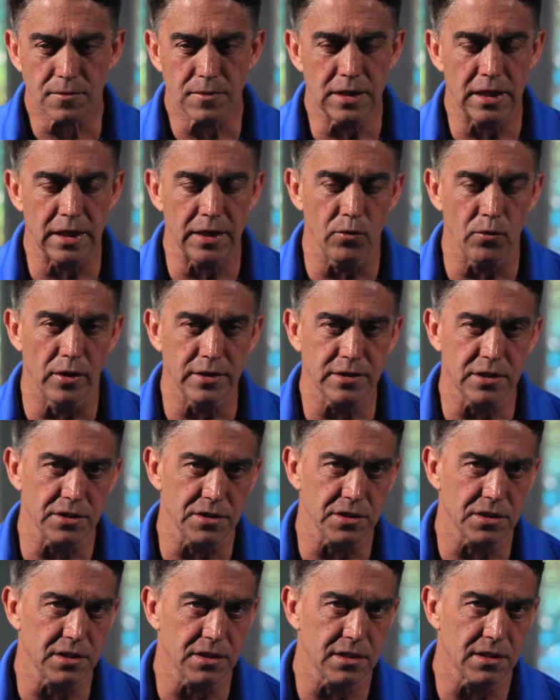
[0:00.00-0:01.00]
he wants
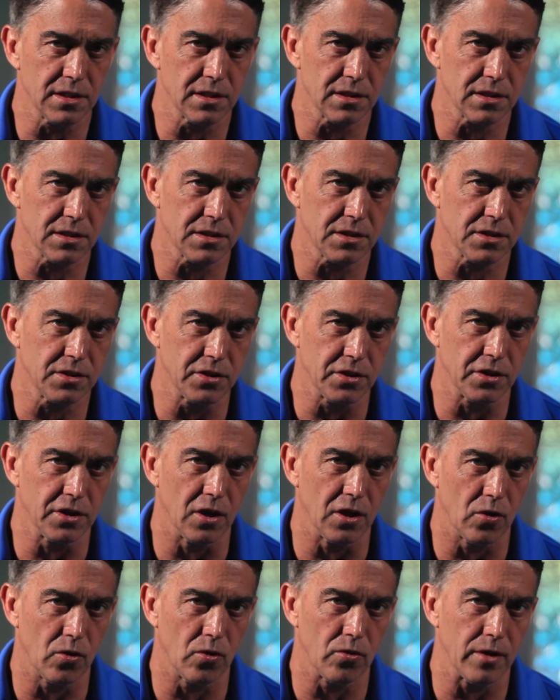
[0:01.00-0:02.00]
us to
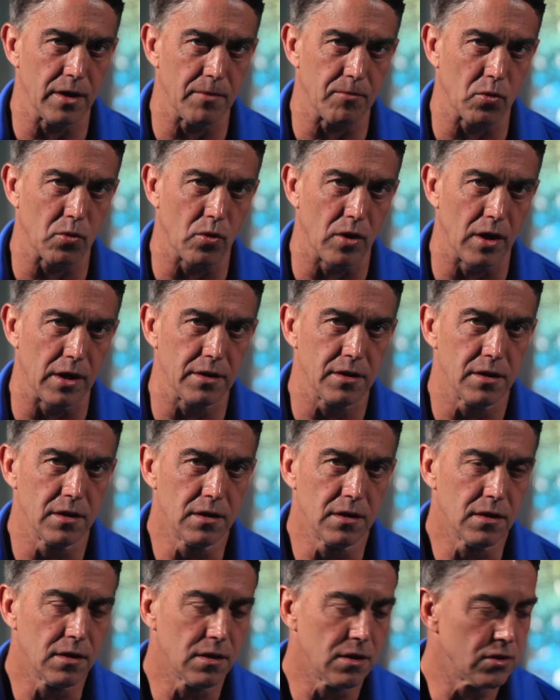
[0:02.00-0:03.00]
go, number one,
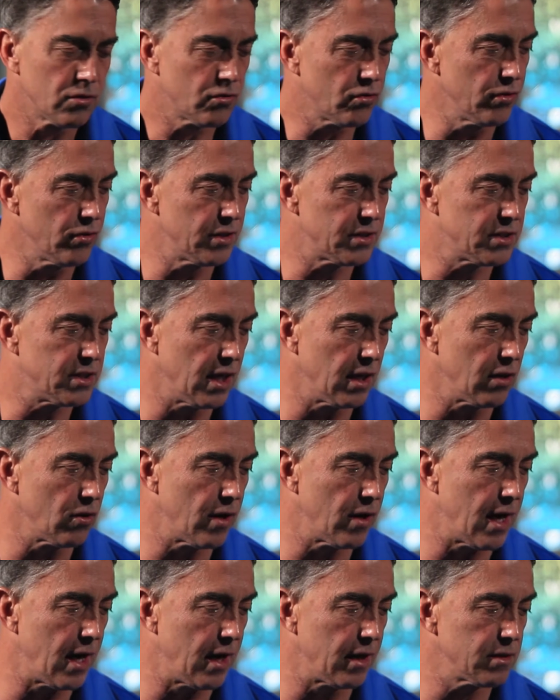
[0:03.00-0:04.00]
through this Yellow
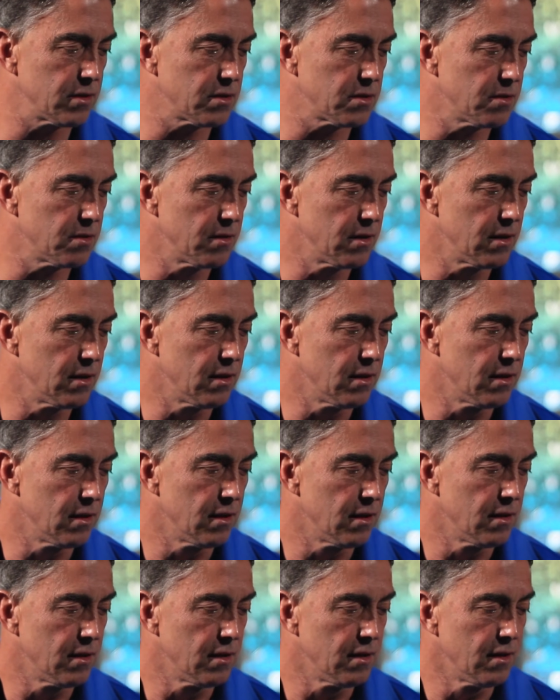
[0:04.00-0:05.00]
House,
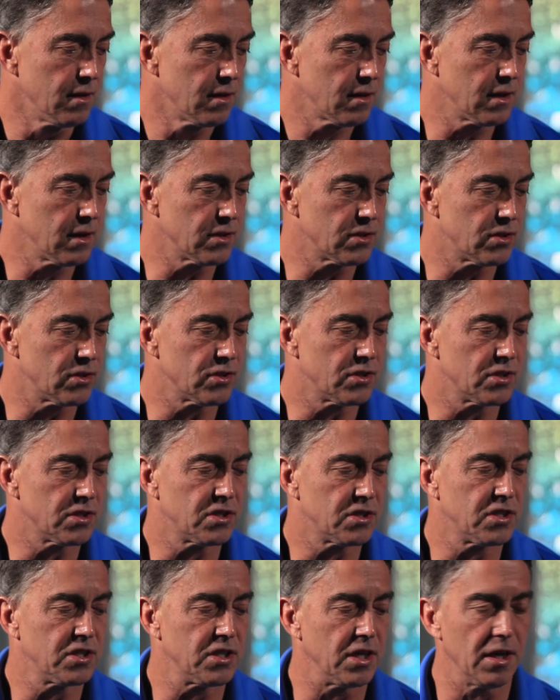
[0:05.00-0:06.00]
because there's a
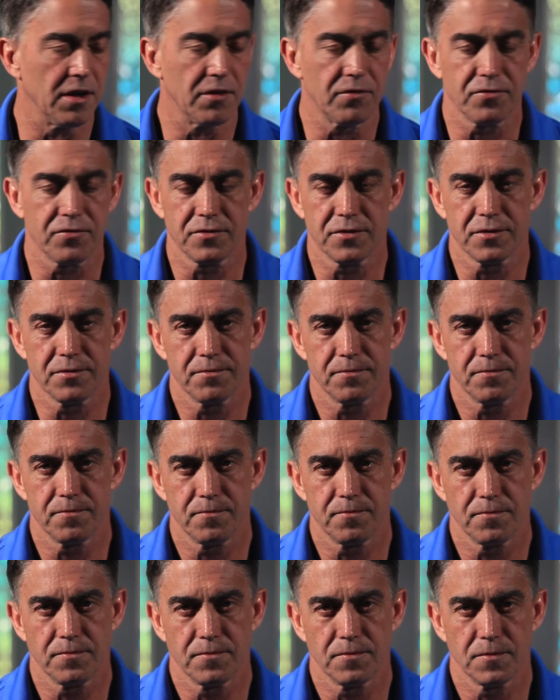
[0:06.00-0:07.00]
shift
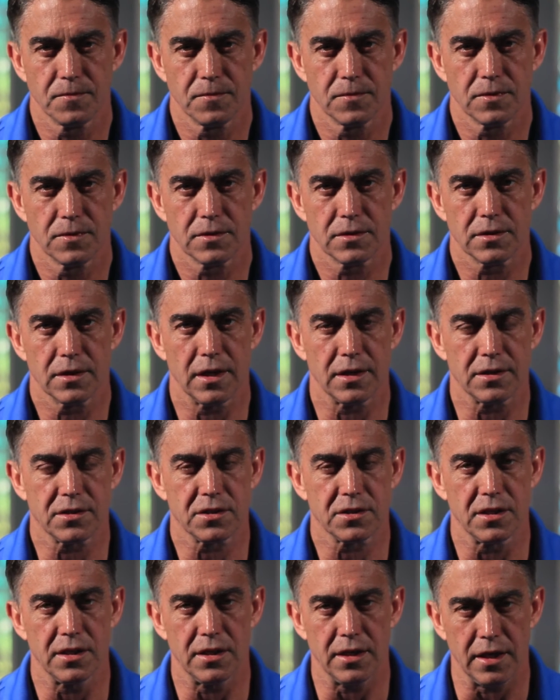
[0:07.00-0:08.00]

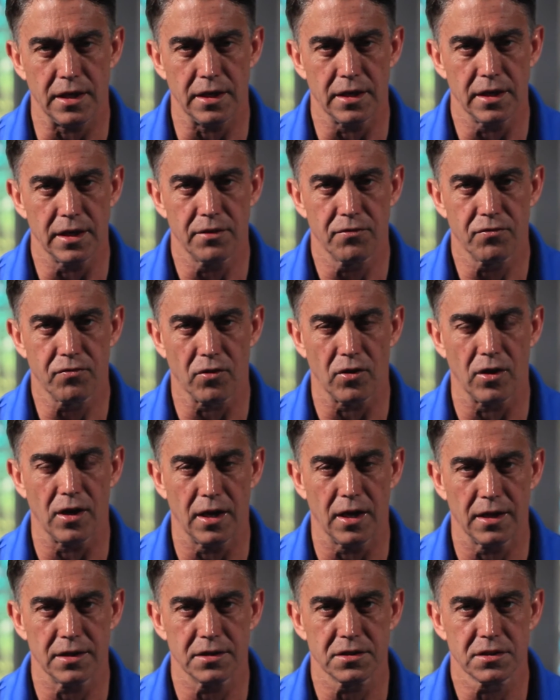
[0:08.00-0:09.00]
that's needed for
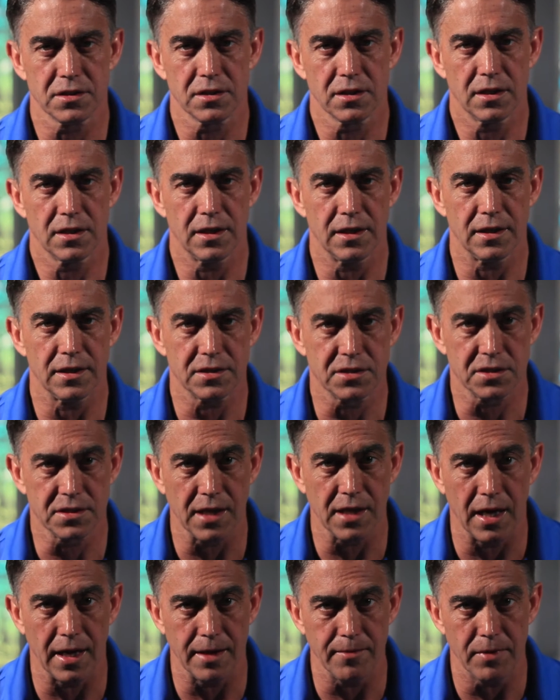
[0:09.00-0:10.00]
us, and it's
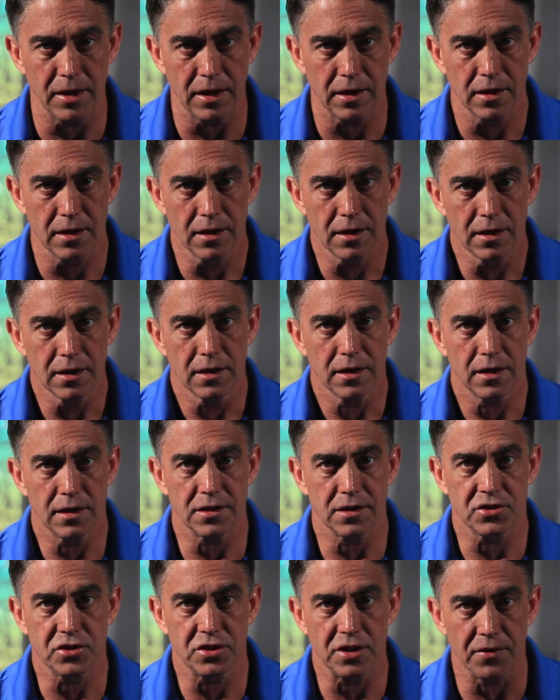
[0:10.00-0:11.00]
timing. And the
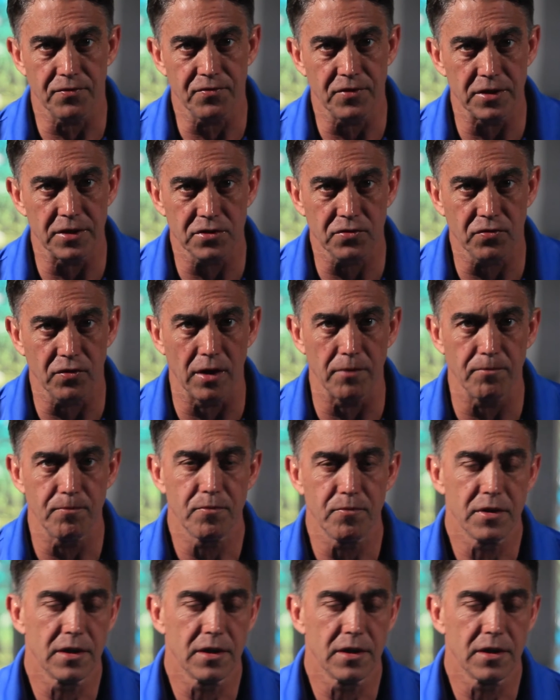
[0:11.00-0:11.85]
shift is from